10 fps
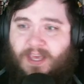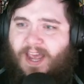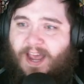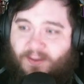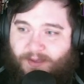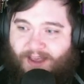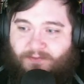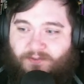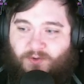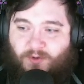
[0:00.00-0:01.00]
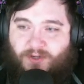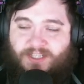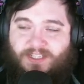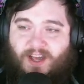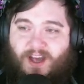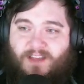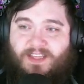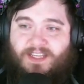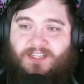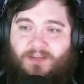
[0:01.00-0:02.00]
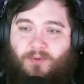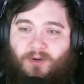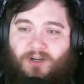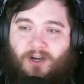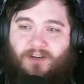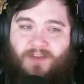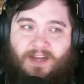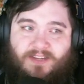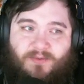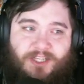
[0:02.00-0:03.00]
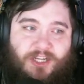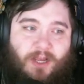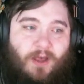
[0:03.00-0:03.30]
And then we have, of course, the support artifacts, which,